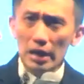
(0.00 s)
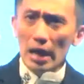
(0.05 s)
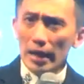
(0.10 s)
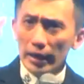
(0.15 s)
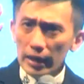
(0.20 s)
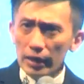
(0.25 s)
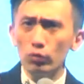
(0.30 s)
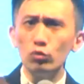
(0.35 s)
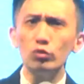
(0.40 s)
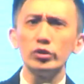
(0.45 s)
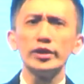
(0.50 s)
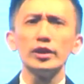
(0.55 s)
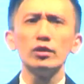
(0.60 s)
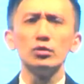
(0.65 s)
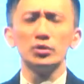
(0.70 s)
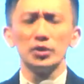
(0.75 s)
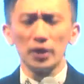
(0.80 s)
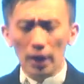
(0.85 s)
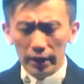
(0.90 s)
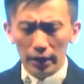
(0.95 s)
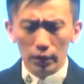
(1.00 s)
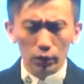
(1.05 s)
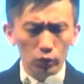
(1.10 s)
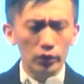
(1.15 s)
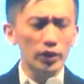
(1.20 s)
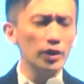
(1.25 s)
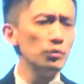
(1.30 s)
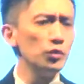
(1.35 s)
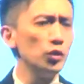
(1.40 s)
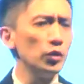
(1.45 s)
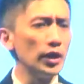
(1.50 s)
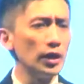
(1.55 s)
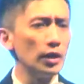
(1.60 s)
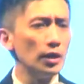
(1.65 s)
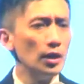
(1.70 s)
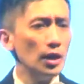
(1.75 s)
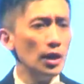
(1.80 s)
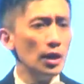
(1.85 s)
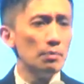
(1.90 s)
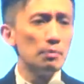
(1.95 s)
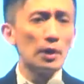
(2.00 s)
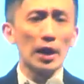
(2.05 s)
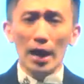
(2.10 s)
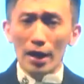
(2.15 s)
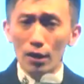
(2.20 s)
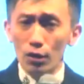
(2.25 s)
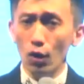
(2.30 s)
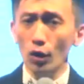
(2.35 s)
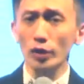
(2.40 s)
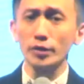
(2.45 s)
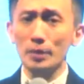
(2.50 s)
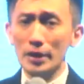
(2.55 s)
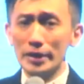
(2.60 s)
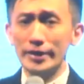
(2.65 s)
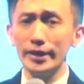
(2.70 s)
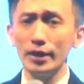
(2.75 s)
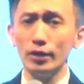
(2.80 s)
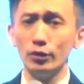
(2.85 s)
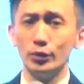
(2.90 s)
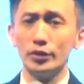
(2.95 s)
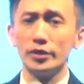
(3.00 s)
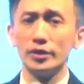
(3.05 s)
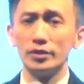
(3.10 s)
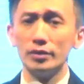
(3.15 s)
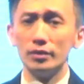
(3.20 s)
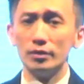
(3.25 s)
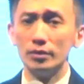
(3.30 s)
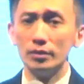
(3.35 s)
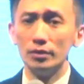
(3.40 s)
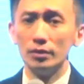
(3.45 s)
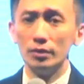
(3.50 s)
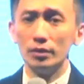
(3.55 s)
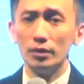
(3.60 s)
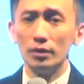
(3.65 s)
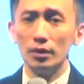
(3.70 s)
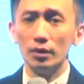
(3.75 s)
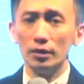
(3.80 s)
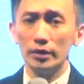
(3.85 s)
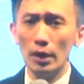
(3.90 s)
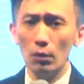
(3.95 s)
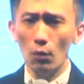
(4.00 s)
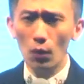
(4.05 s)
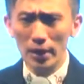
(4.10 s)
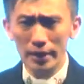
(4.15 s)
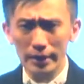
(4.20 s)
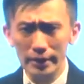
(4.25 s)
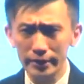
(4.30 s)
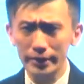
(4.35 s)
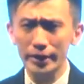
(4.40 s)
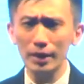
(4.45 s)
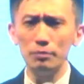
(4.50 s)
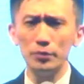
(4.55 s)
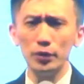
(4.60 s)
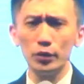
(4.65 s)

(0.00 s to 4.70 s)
I can do sales, I can do team building. But I lost my sales. Then what is team